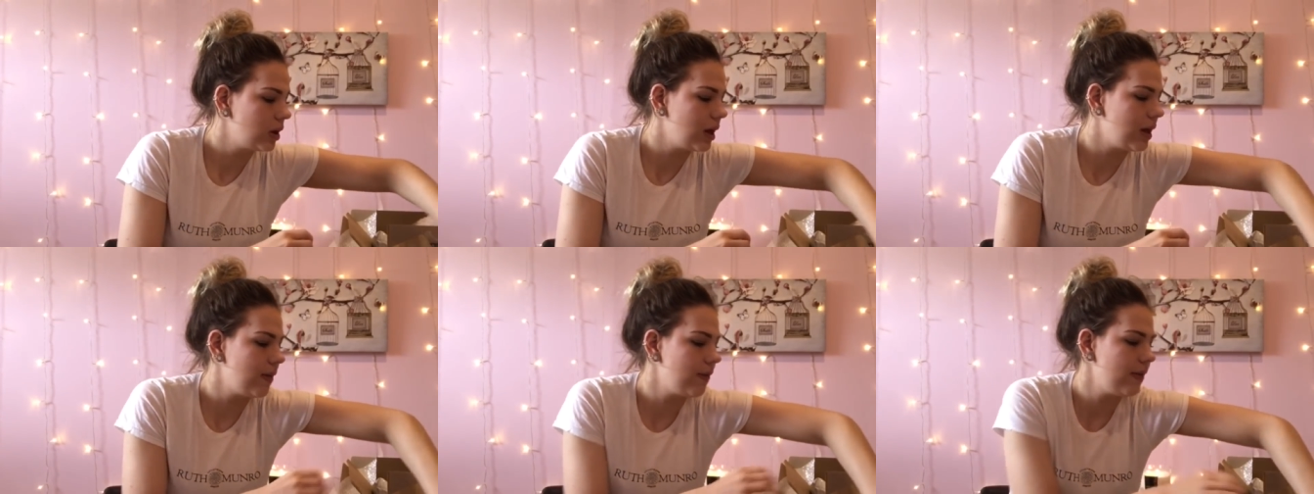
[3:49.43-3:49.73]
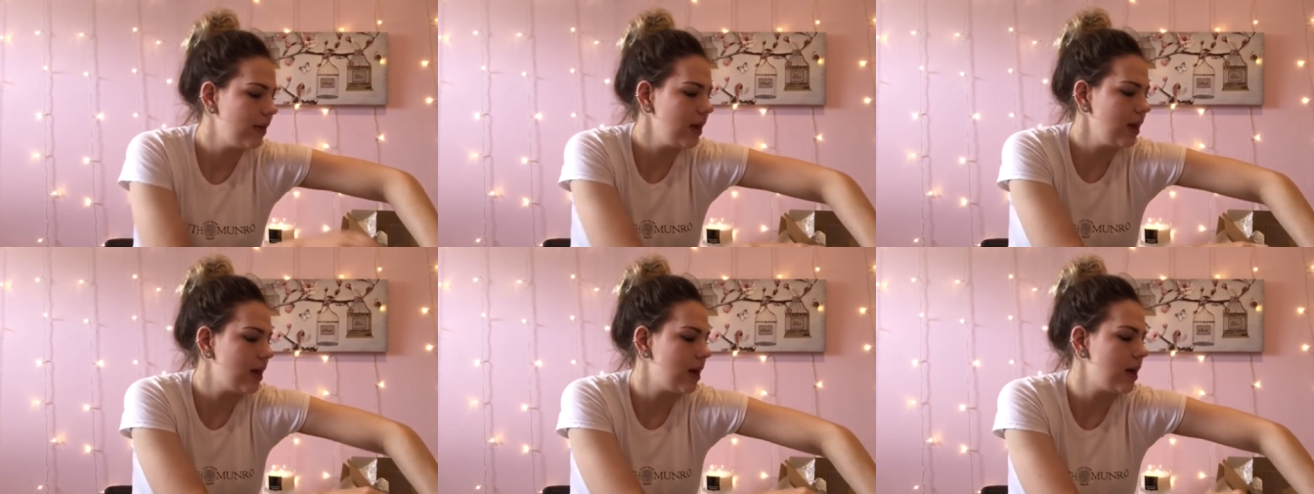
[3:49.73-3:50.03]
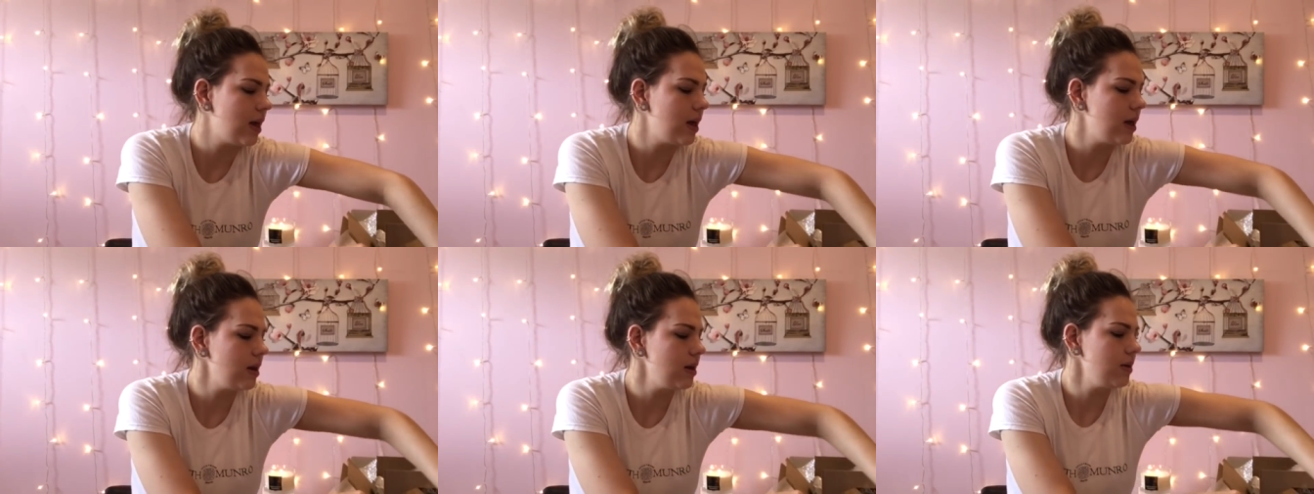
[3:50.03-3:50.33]
And
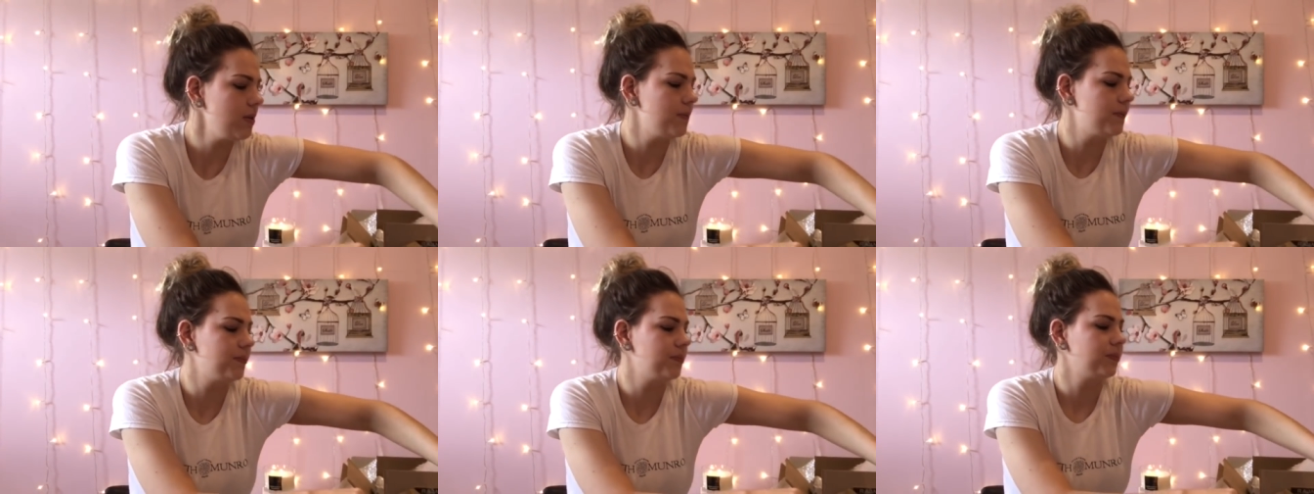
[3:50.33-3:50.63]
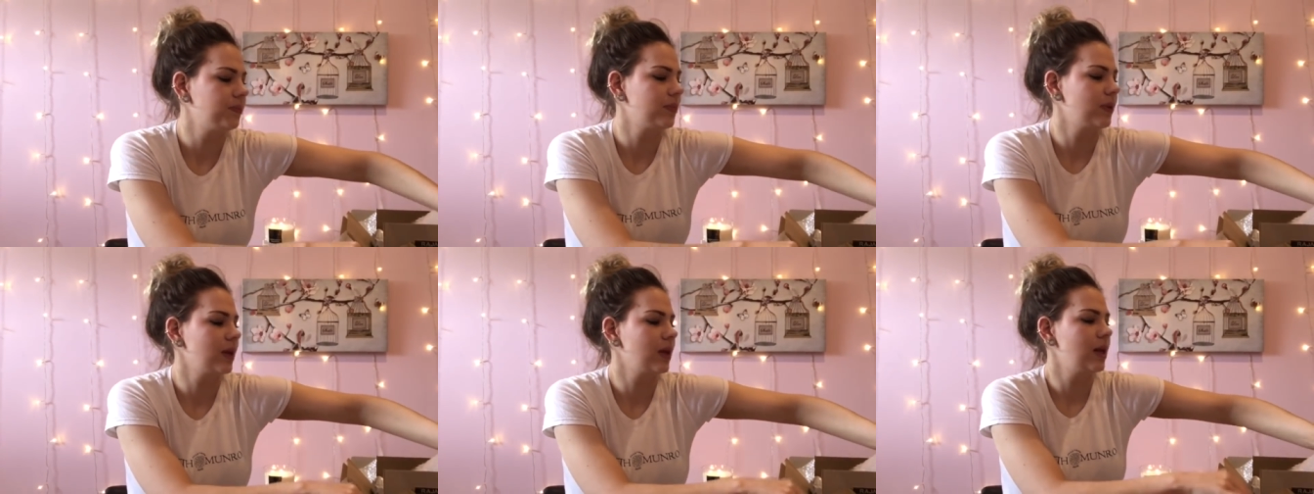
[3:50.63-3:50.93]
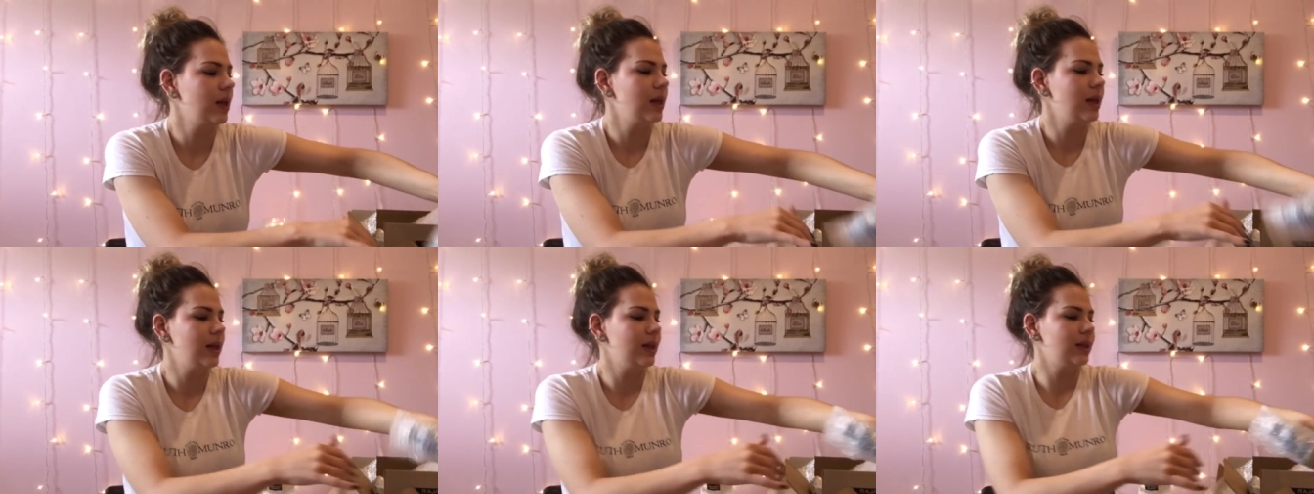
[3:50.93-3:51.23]
then,
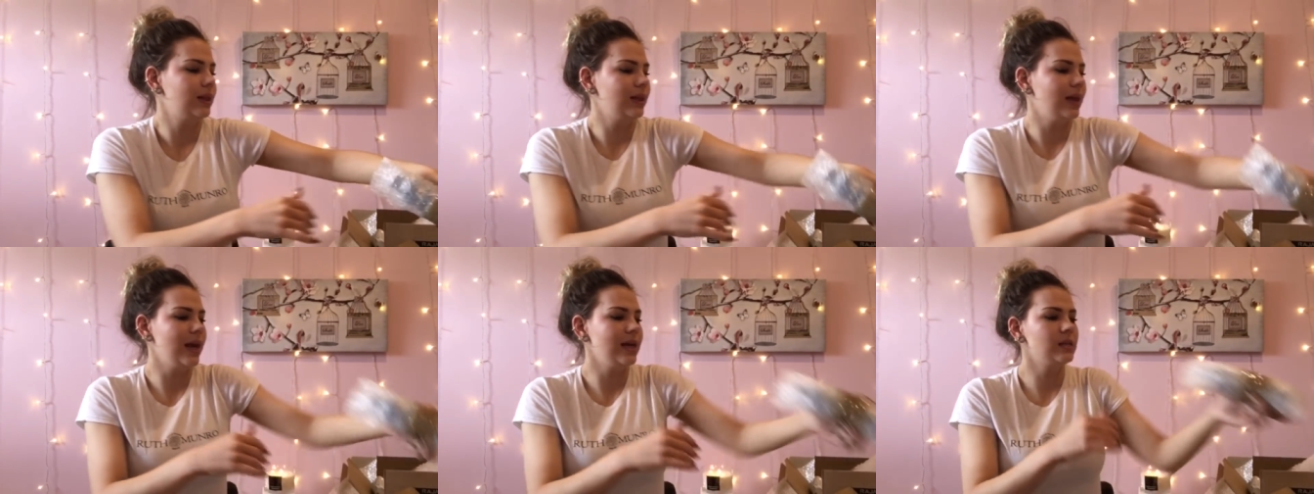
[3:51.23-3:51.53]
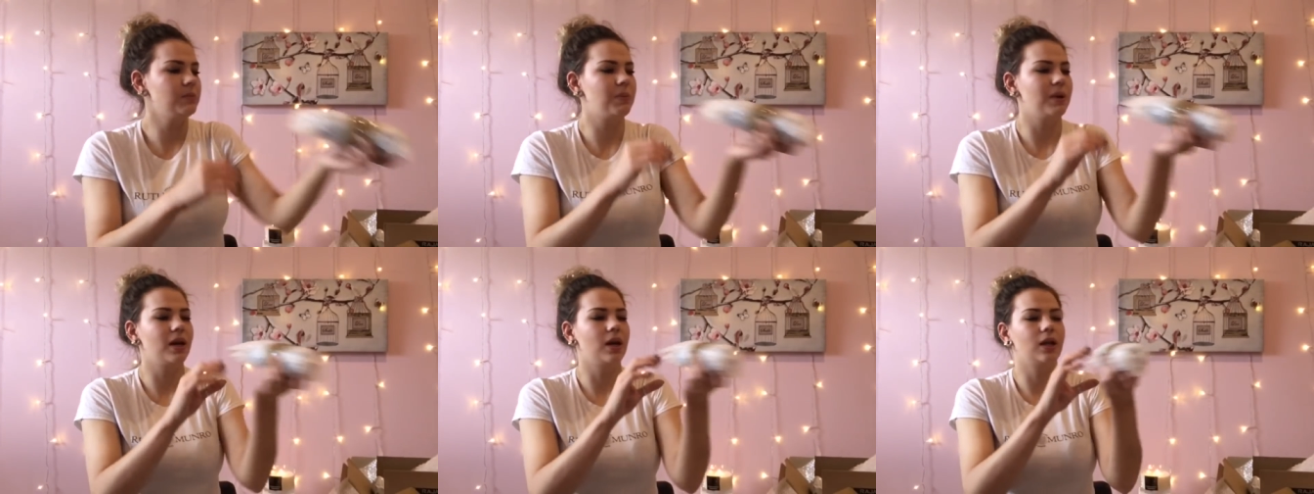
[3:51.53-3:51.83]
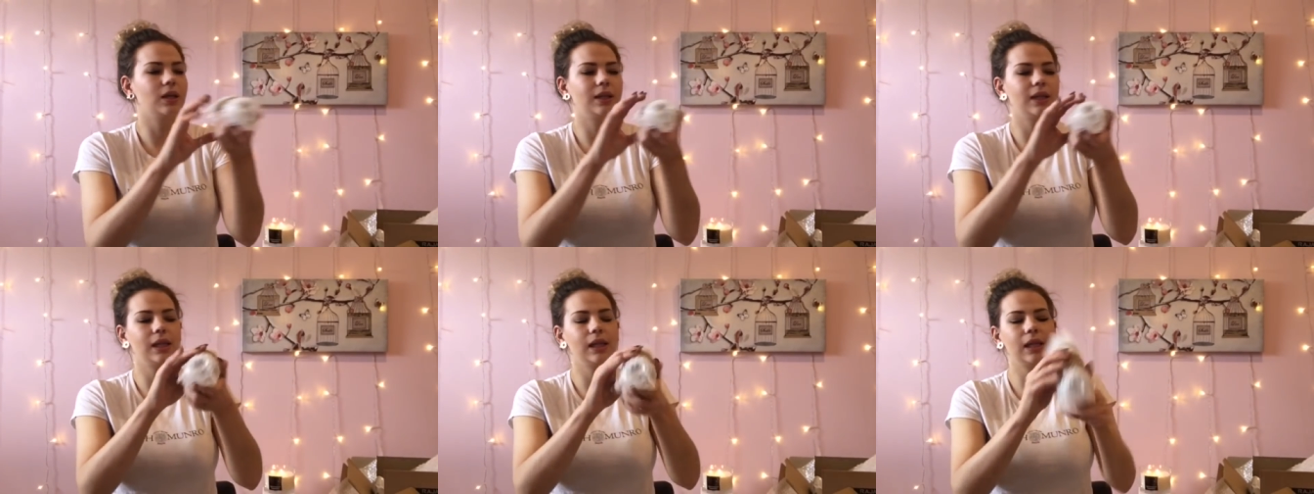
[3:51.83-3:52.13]
last but
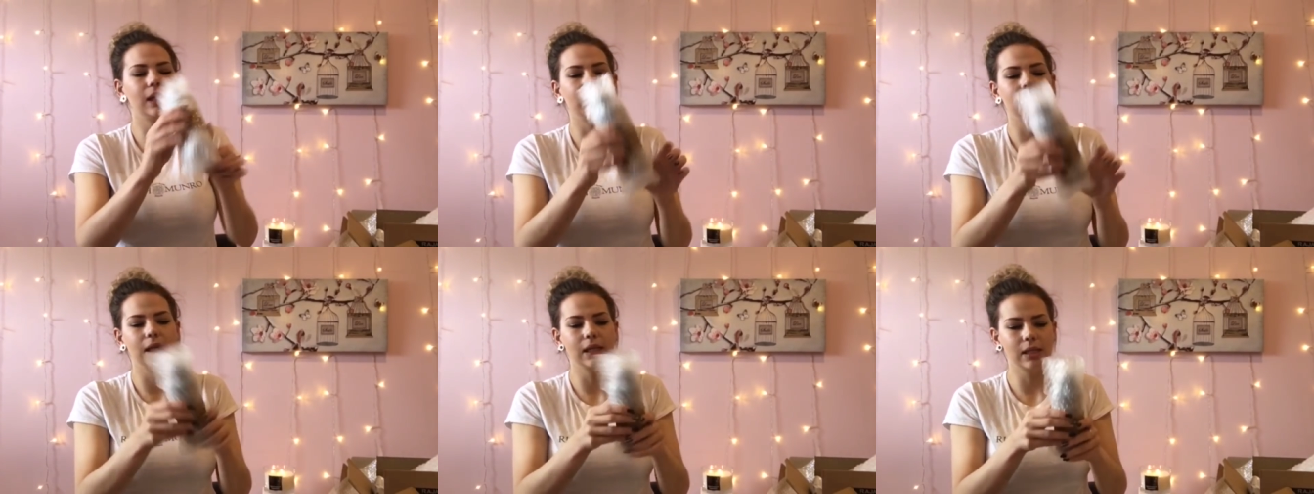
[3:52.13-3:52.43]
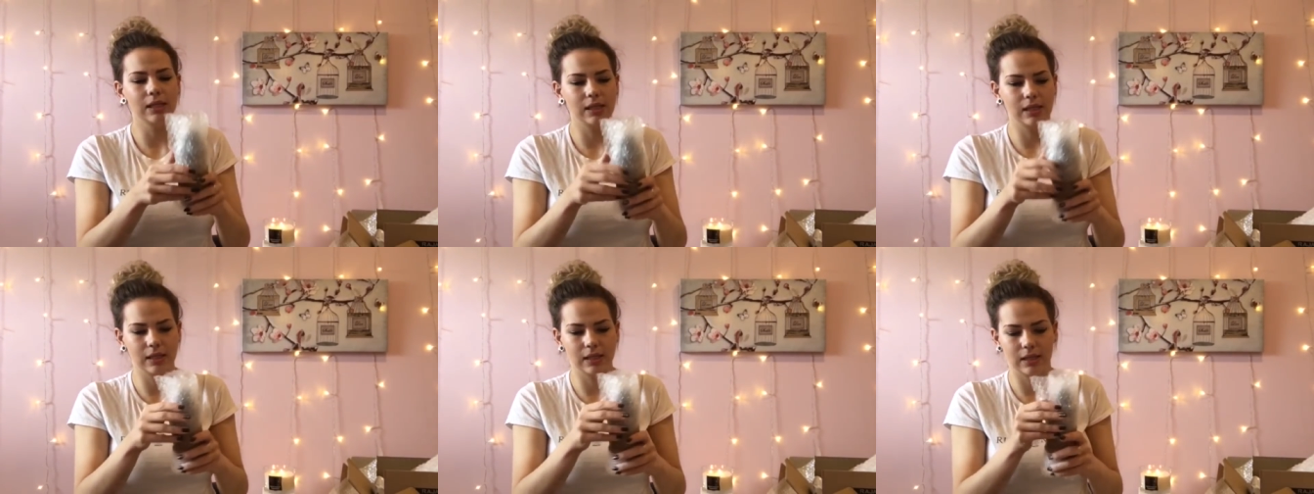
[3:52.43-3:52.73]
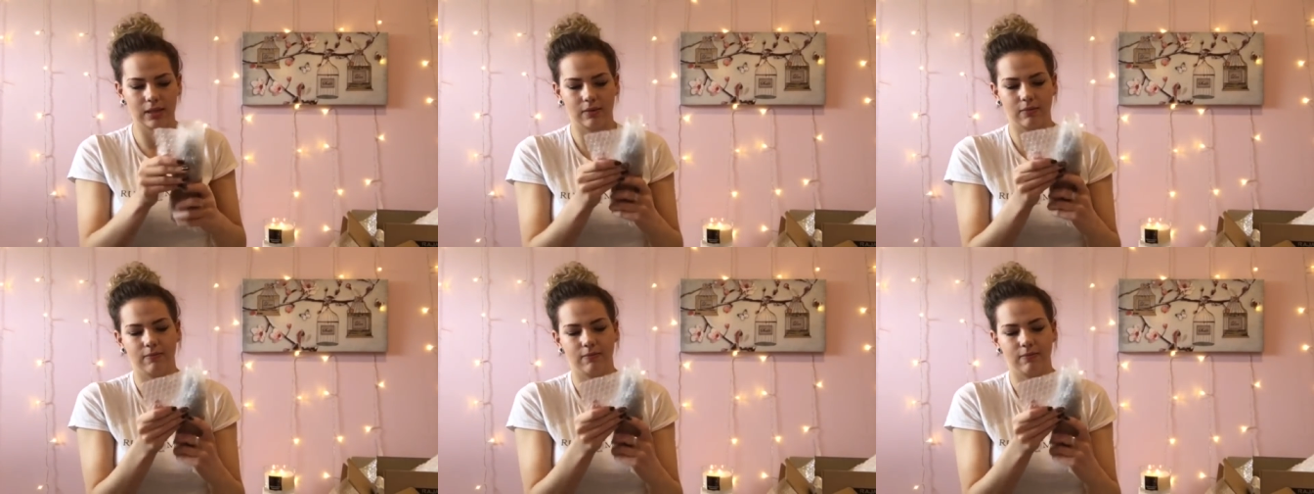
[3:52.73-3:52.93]
not least,